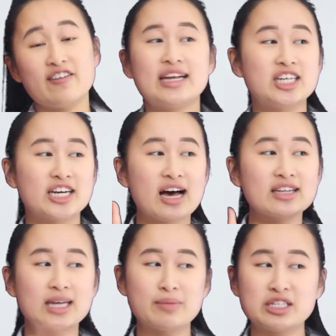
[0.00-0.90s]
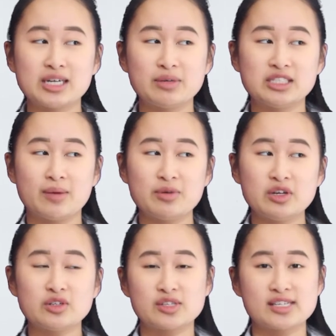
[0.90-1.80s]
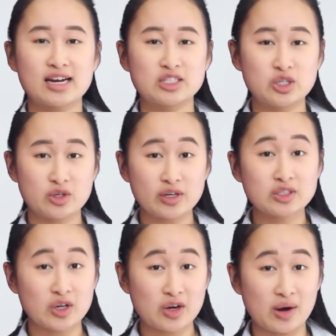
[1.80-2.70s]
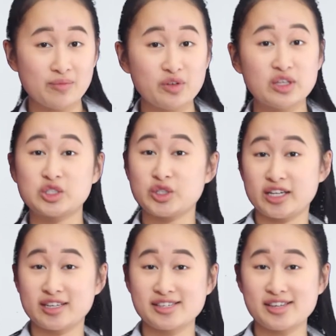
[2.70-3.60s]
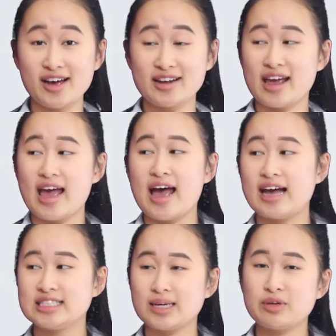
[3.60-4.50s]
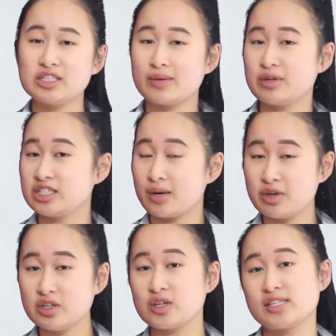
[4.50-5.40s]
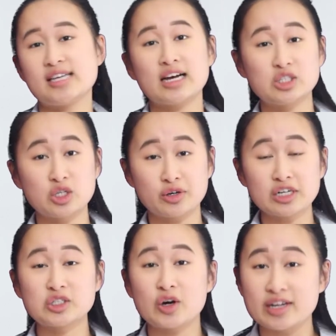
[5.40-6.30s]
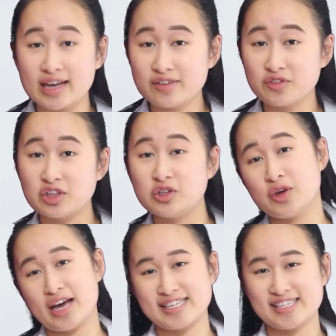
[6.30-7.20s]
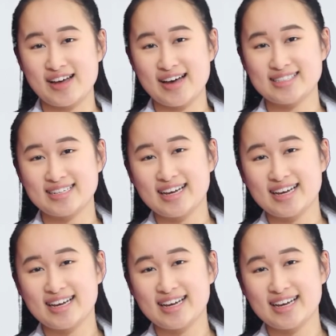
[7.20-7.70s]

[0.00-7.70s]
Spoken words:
Check out www.sactutoring.com for the Australian site and www.sactutoring.net for the US site.